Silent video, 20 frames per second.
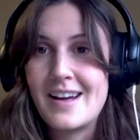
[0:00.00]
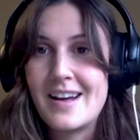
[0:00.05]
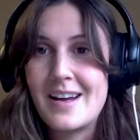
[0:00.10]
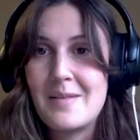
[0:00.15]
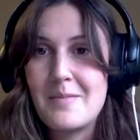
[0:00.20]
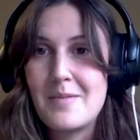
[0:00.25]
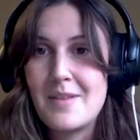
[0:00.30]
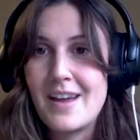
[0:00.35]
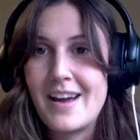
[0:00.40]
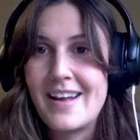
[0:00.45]
the
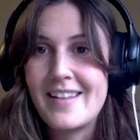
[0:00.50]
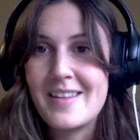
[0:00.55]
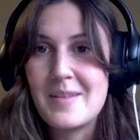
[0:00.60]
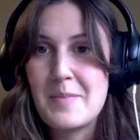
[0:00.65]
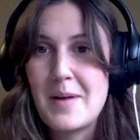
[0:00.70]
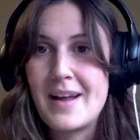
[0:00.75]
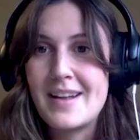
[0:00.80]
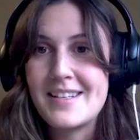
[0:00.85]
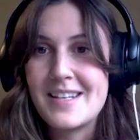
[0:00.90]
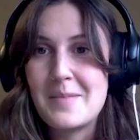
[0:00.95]
time that
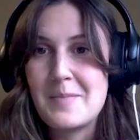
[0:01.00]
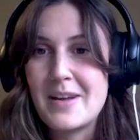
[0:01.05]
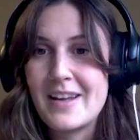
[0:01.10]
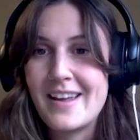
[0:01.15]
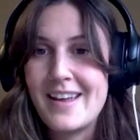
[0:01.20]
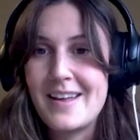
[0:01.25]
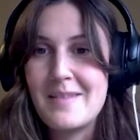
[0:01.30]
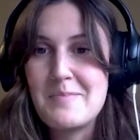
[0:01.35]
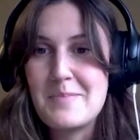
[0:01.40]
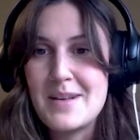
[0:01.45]
the
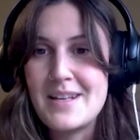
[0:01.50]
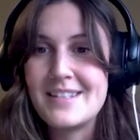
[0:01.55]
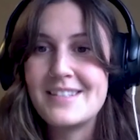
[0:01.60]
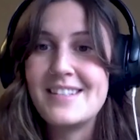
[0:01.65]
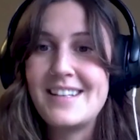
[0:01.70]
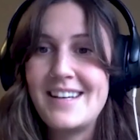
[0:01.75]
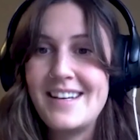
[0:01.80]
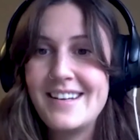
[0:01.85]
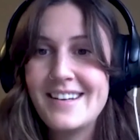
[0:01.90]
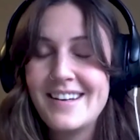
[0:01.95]
pandemic hit
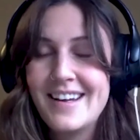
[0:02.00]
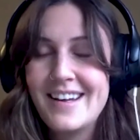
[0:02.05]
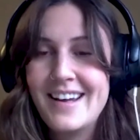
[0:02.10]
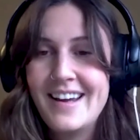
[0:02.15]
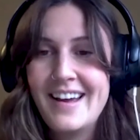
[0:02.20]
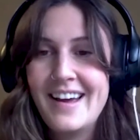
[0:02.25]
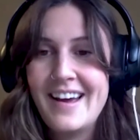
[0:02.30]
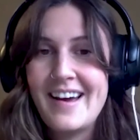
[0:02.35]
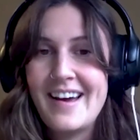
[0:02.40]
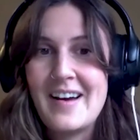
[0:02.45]
BC.
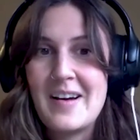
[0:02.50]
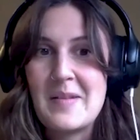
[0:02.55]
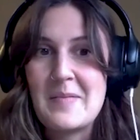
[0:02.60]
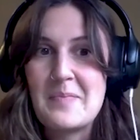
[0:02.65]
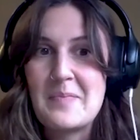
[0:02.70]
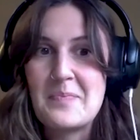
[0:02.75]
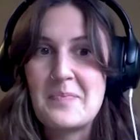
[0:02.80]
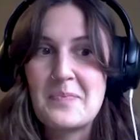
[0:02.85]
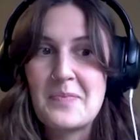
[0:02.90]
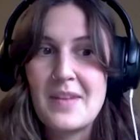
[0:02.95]

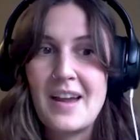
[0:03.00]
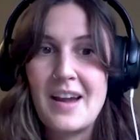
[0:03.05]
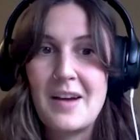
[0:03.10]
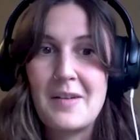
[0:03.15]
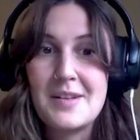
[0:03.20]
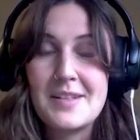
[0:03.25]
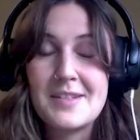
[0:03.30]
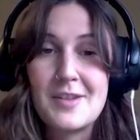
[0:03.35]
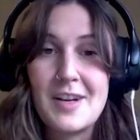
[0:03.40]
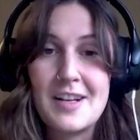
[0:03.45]
Um,
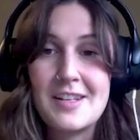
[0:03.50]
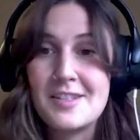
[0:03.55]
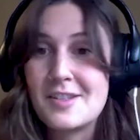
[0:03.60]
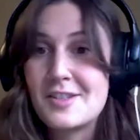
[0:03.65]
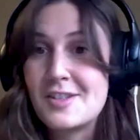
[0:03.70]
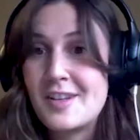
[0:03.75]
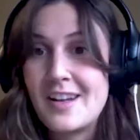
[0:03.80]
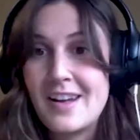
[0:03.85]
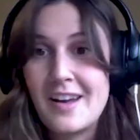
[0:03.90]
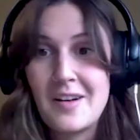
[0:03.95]
I was
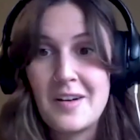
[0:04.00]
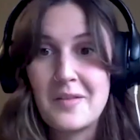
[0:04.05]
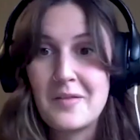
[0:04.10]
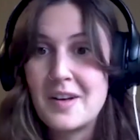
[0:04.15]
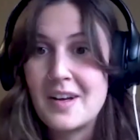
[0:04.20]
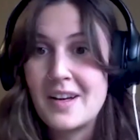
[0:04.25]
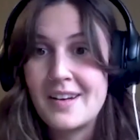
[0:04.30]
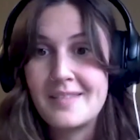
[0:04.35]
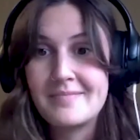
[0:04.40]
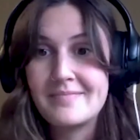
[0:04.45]
transitioning out of
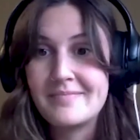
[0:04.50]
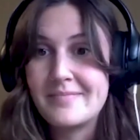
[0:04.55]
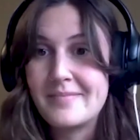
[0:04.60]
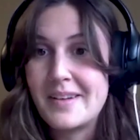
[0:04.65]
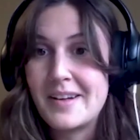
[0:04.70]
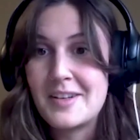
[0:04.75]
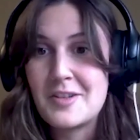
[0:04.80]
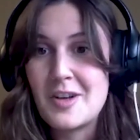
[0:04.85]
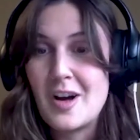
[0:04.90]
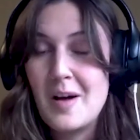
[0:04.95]
a,
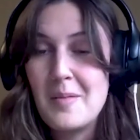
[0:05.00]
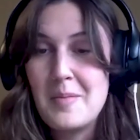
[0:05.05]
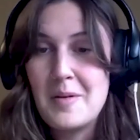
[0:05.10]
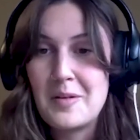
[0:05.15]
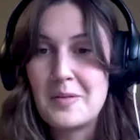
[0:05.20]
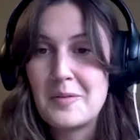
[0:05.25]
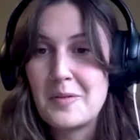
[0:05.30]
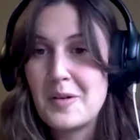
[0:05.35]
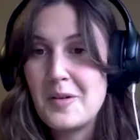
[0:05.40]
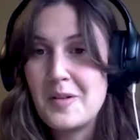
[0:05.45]
a job
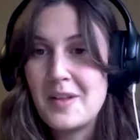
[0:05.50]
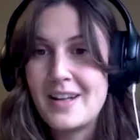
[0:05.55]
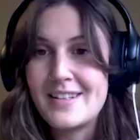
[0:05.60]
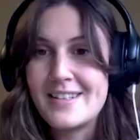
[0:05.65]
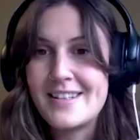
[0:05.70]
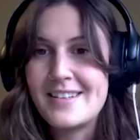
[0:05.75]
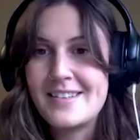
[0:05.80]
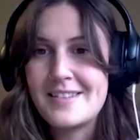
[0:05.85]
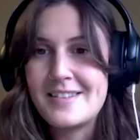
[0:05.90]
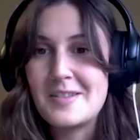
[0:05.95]
and a role that
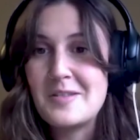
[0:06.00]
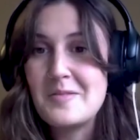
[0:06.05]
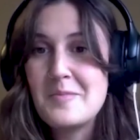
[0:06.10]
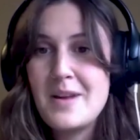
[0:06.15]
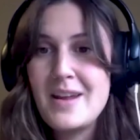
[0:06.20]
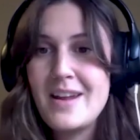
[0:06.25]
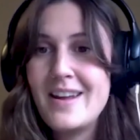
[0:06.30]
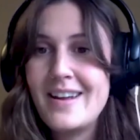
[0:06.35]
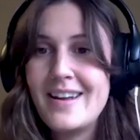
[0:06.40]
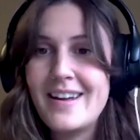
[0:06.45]
didn't suit
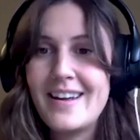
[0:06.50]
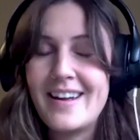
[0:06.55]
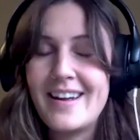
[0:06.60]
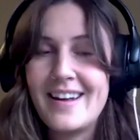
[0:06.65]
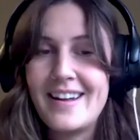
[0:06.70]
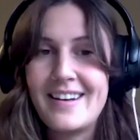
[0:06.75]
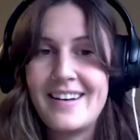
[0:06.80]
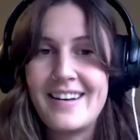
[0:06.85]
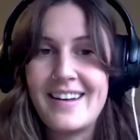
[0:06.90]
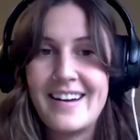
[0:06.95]
me
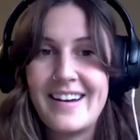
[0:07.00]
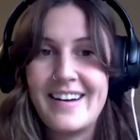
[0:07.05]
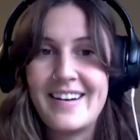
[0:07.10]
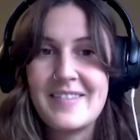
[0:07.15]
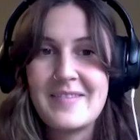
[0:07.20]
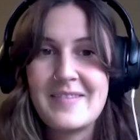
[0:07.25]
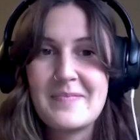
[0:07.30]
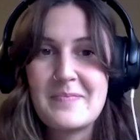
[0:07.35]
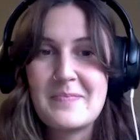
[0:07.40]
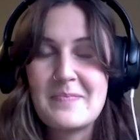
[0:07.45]
and
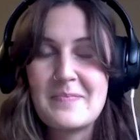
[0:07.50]
uh,